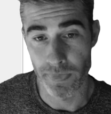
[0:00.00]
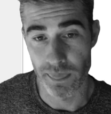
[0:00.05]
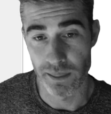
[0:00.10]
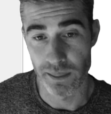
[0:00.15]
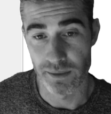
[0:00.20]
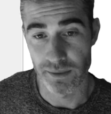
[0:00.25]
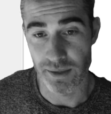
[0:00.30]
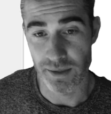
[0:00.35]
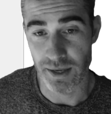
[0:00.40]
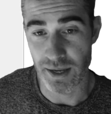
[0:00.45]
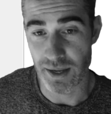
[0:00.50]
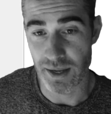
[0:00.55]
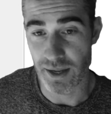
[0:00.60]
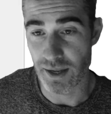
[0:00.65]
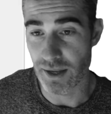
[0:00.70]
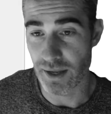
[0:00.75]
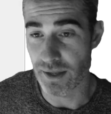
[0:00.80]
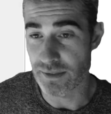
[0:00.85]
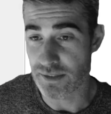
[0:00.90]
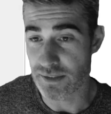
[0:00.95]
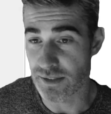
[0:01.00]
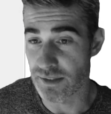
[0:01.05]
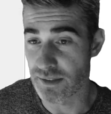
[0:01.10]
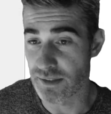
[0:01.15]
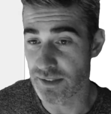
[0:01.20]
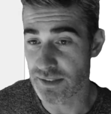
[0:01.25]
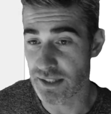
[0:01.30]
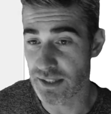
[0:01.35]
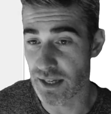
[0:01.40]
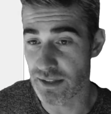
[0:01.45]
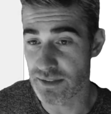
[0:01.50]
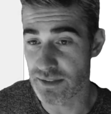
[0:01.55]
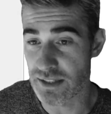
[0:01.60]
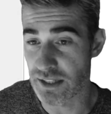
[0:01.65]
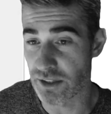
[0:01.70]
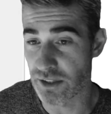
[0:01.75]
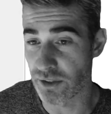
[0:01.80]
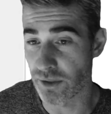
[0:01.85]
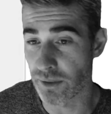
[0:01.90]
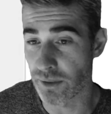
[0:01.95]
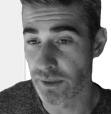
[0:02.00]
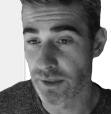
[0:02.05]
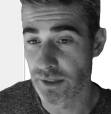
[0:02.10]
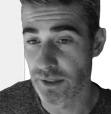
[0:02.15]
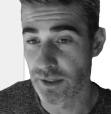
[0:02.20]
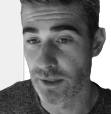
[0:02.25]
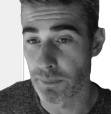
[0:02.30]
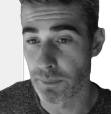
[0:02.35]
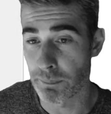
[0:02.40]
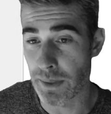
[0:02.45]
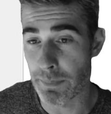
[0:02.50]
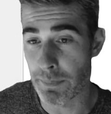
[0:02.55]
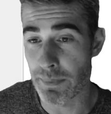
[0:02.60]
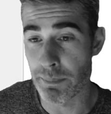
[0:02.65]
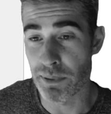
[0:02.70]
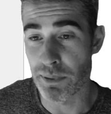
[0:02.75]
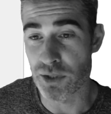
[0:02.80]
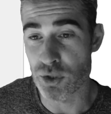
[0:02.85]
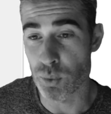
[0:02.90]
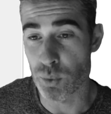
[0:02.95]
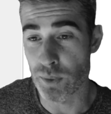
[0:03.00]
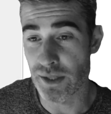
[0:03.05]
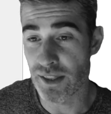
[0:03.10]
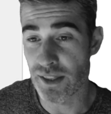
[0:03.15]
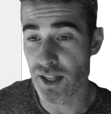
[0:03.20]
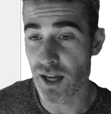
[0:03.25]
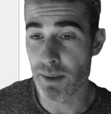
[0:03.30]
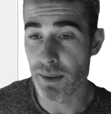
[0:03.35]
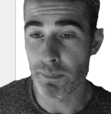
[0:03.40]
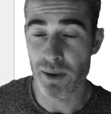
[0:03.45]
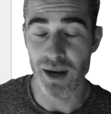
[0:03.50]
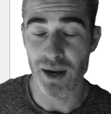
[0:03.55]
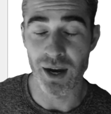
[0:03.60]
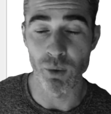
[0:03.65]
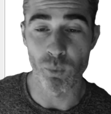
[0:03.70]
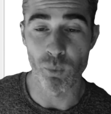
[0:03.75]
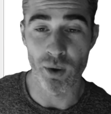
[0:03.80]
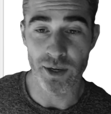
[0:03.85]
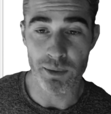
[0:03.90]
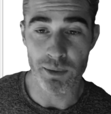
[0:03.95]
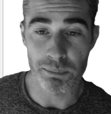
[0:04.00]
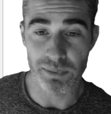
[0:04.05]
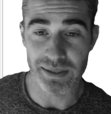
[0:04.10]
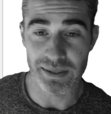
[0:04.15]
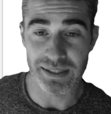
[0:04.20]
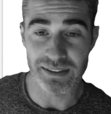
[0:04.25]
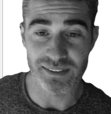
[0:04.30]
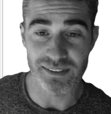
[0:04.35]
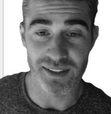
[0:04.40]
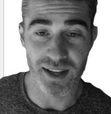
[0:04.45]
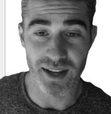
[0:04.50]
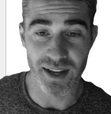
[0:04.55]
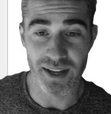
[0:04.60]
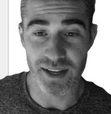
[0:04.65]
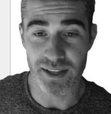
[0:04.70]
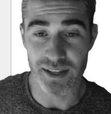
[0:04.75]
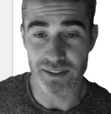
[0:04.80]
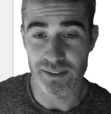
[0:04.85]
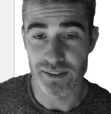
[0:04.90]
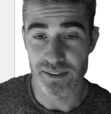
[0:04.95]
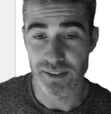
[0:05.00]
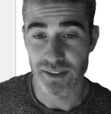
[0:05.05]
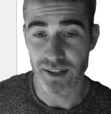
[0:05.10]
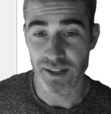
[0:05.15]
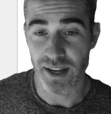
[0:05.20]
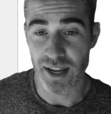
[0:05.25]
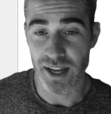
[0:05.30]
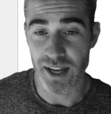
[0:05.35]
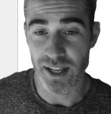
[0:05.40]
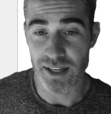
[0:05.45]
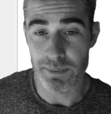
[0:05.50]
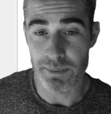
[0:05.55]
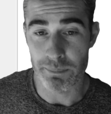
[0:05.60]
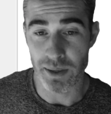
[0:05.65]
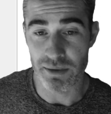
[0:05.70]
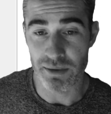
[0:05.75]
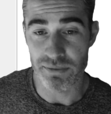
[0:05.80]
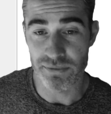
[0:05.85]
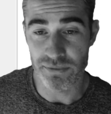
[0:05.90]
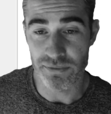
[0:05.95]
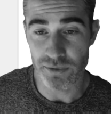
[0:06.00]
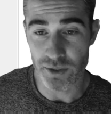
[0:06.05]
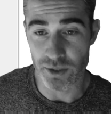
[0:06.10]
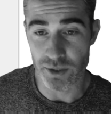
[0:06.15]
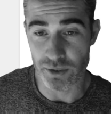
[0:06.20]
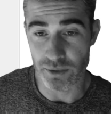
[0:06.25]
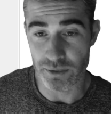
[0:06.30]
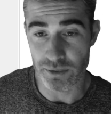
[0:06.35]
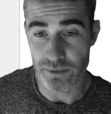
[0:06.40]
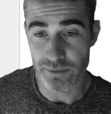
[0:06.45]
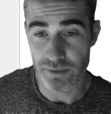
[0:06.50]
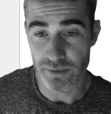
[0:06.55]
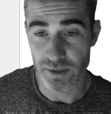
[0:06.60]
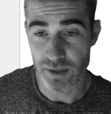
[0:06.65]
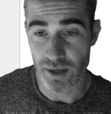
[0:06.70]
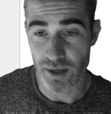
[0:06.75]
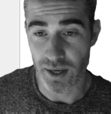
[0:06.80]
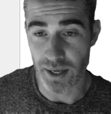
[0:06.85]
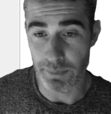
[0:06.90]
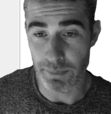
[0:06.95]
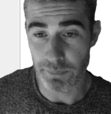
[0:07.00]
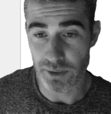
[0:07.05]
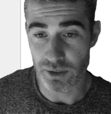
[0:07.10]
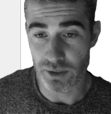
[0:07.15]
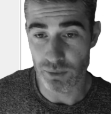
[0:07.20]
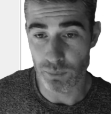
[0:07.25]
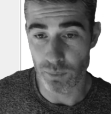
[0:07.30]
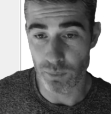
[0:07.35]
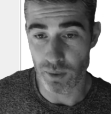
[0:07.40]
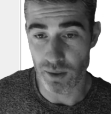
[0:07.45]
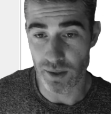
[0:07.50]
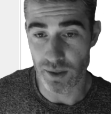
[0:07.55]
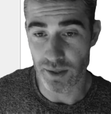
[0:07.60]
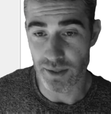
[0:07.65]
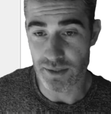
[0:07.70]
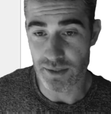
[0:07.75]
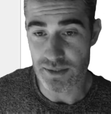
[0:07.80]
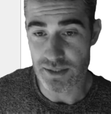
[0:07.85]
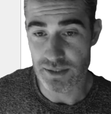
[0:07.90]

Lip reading: And in this case here, maybe between them, I'll want a blank line. And in my footers, I'm going to want